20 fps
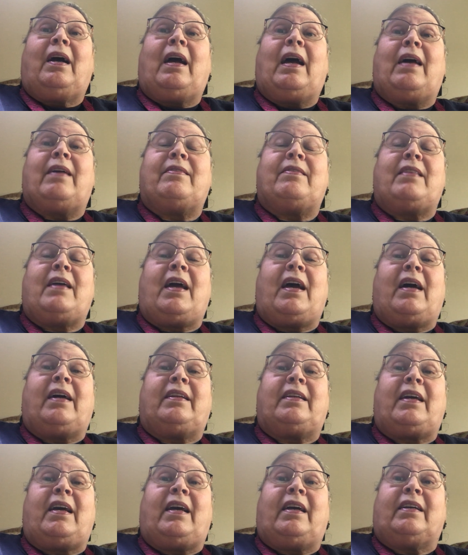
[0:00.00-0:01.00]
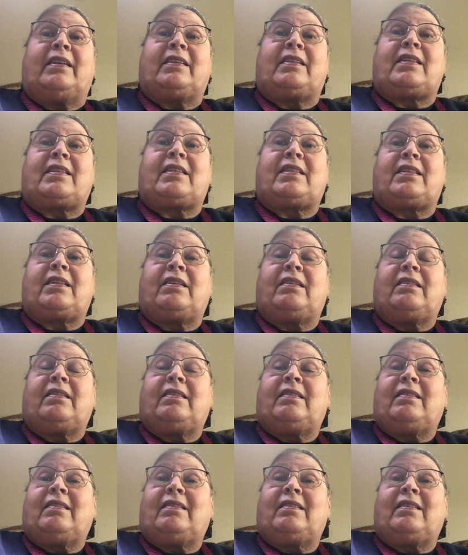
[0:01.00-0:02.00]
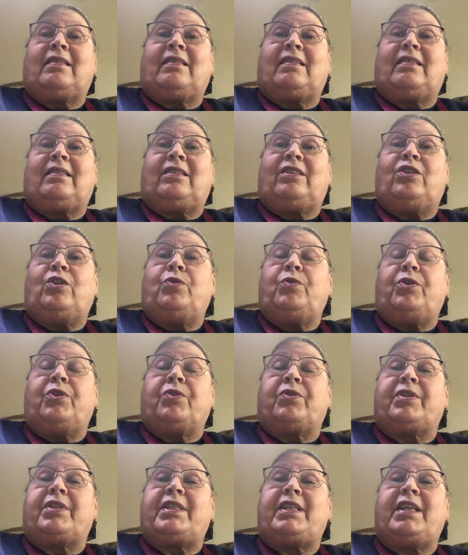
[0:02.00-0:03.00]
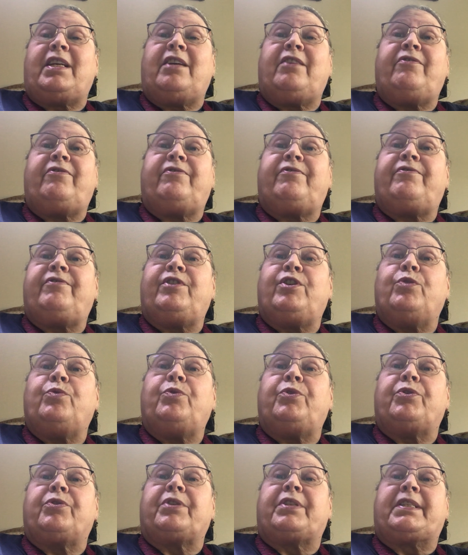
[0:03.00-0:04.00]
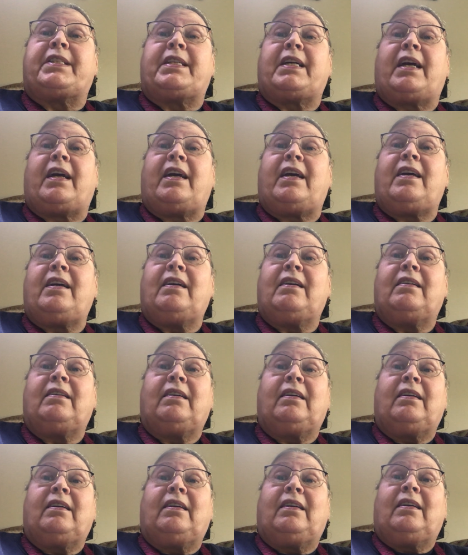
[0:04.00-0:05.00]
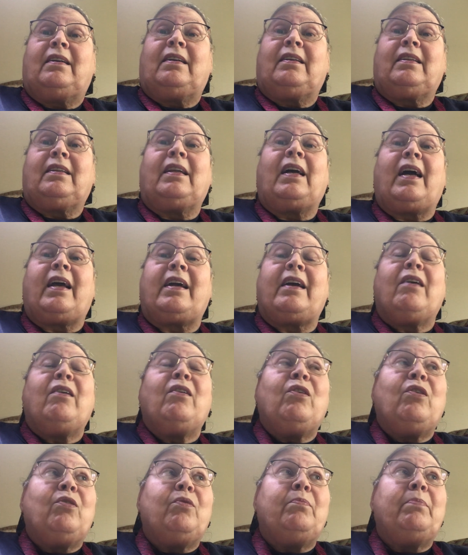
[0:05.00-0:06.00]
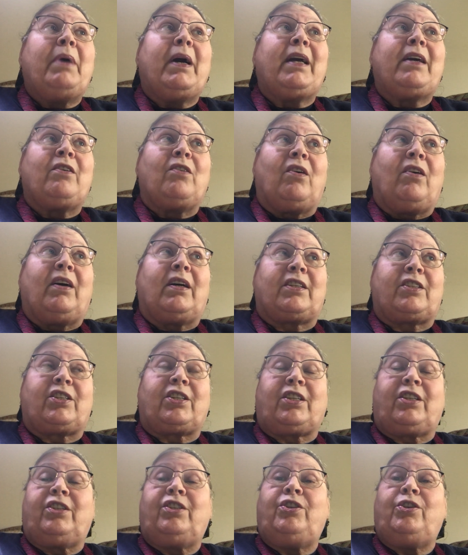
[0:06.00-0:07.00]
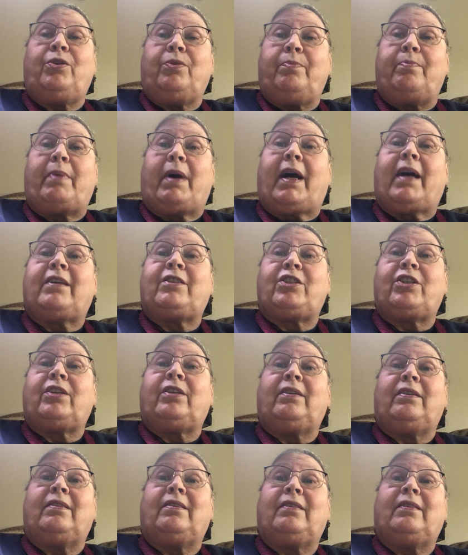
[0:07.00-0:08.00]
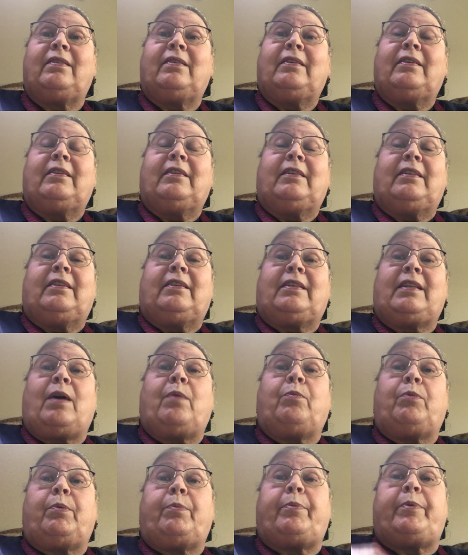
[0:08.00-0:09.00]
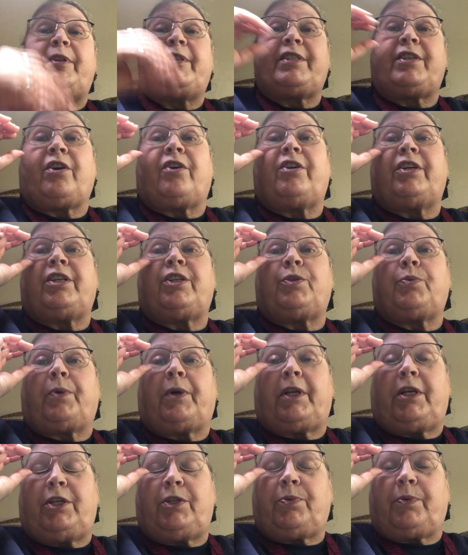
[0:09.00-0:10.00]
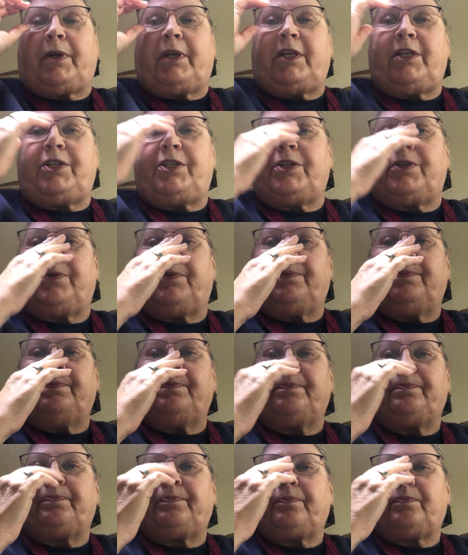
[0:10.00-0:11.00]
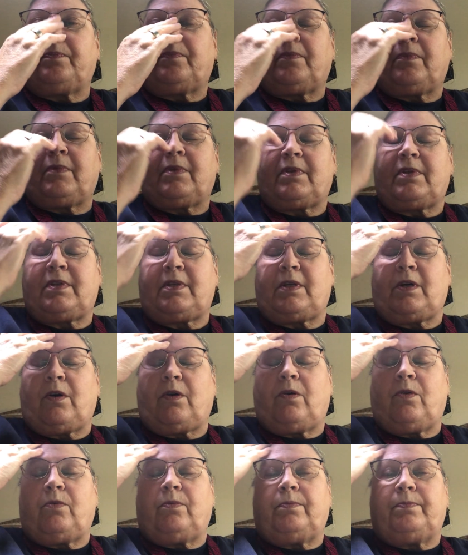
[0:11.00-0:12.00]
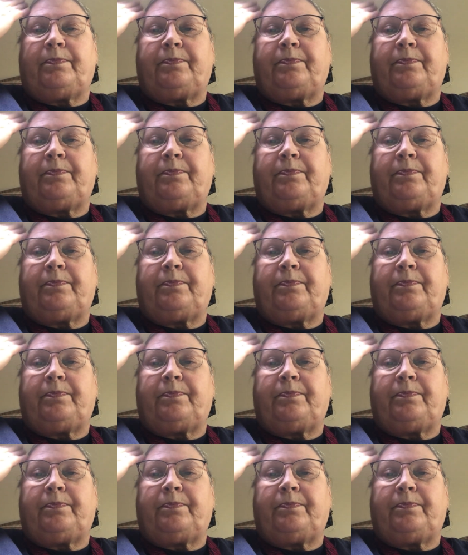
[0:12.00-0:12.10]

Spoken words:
And then it's New Year's Eve, New Year's Day. Like, oh my gosh, can you imagine? Then we'll be starting 2022. So